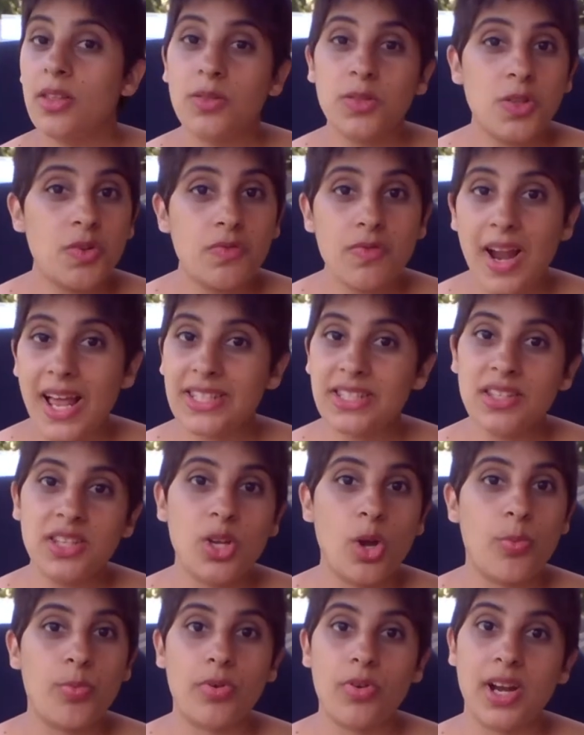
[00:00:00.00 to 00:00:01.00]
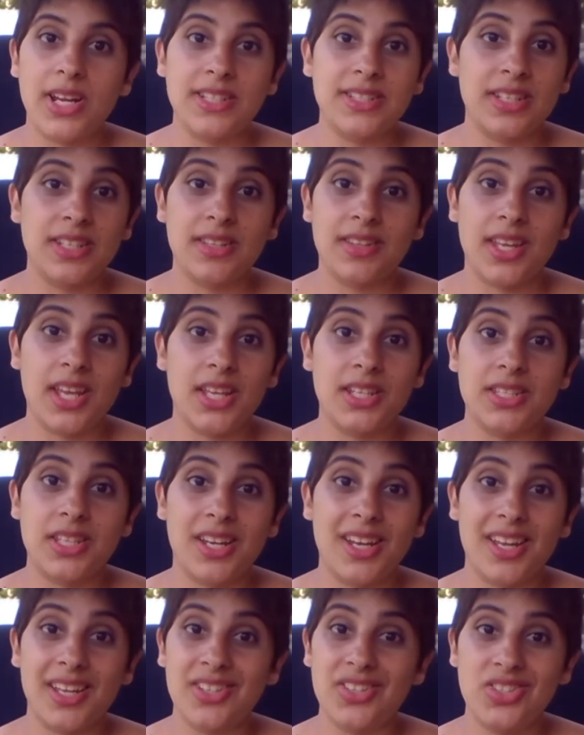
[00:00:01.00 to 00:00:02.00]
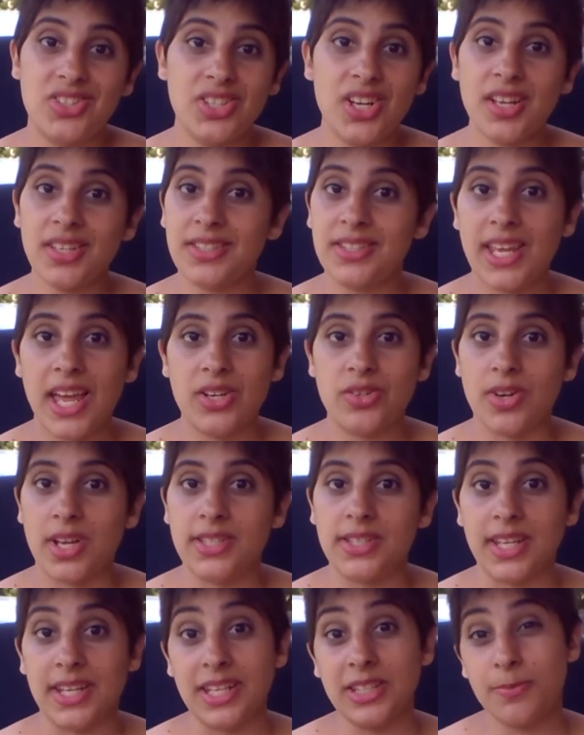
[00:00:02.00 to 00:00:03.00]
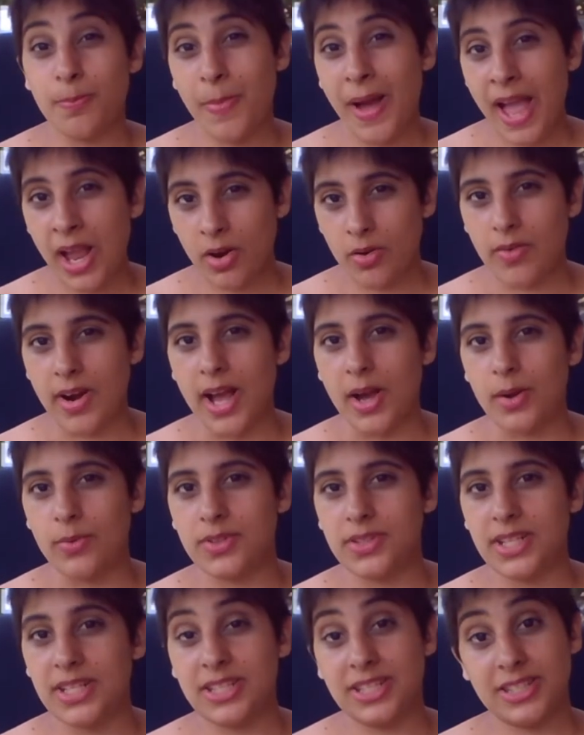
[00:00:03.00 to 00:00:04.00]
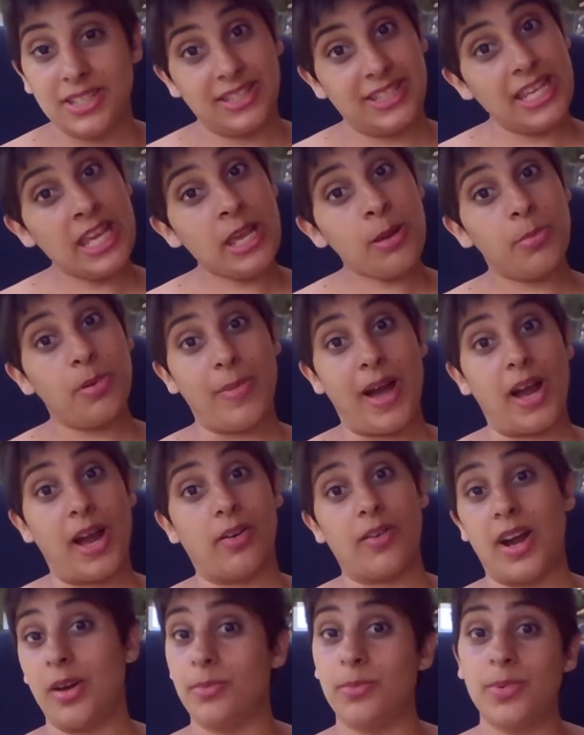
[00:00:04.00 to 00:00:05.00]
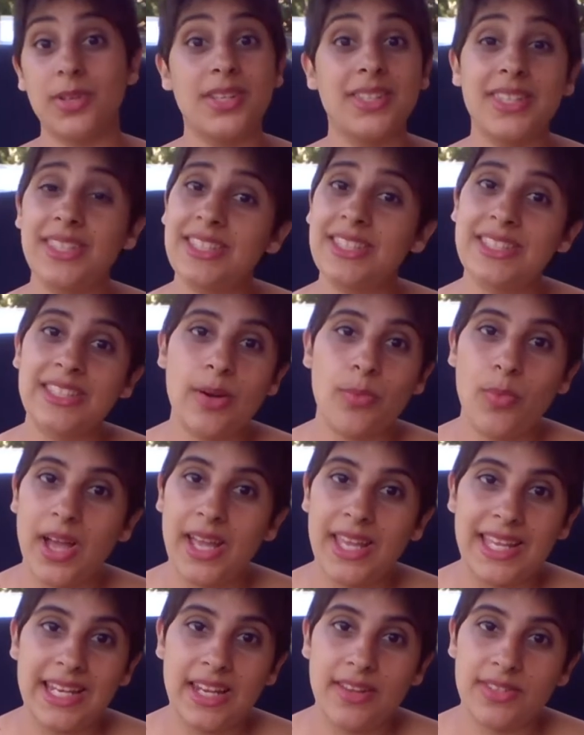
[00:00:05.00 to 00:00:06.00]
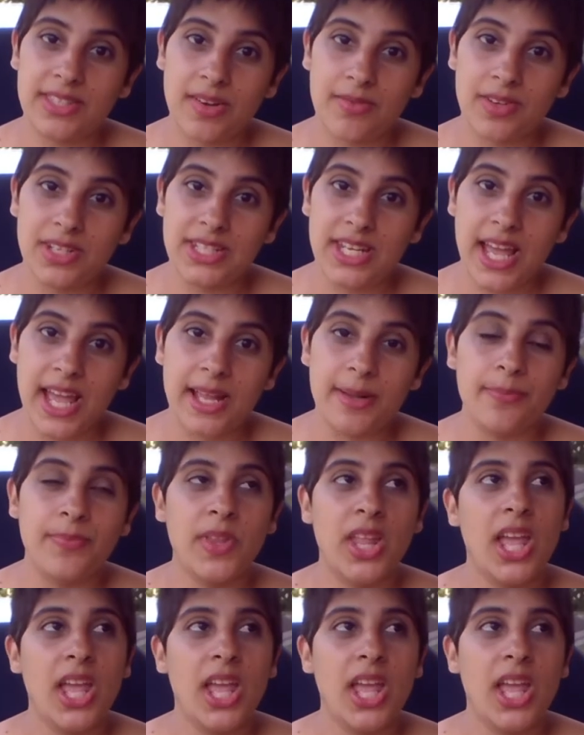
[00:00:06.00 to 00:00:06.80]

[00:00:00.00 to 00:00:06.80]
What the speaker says: The rest of the operating theatre is just set dressing, it's background, it's deep background, because this is somewhere he lives every day.